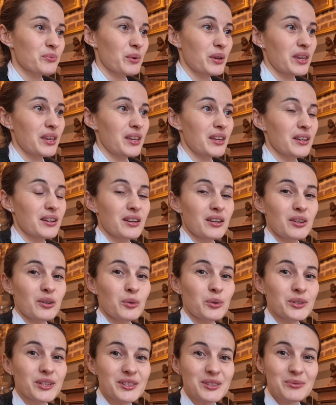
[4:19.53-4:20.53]
we
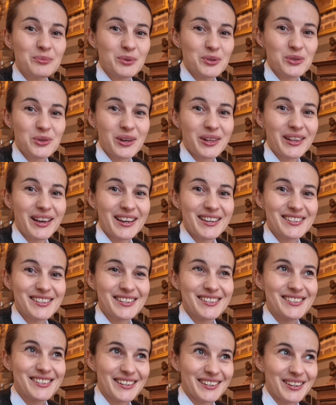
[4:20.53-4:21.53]
couldn't visualize
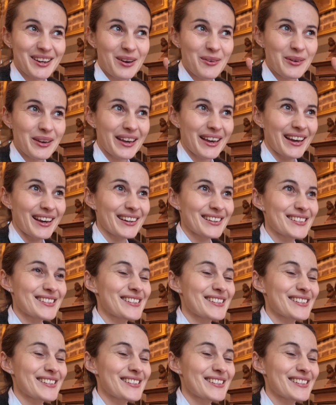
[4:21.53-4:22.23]
it in our head.